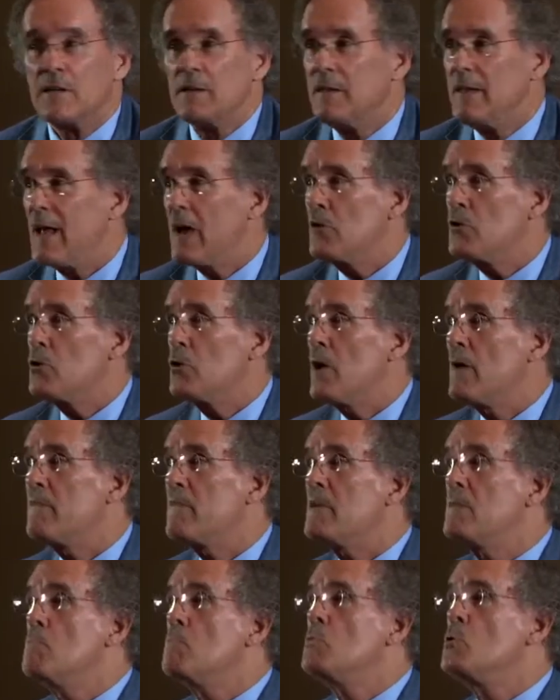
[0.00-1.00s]
Now you
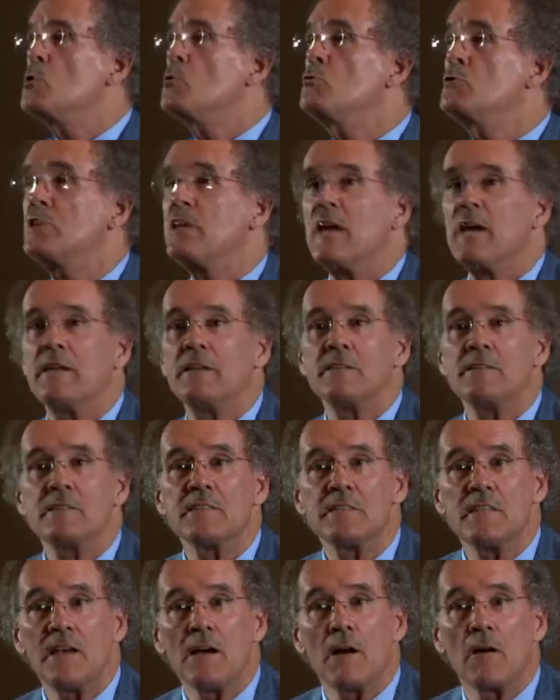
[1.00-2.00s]
have a mutated
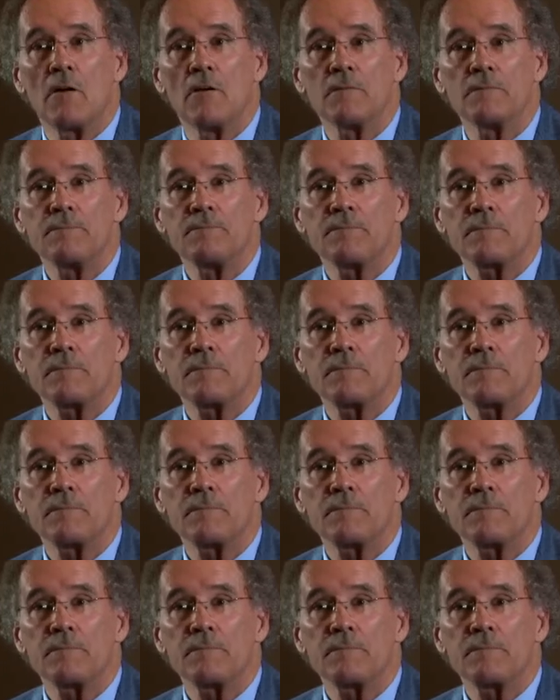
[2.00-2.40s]
cell.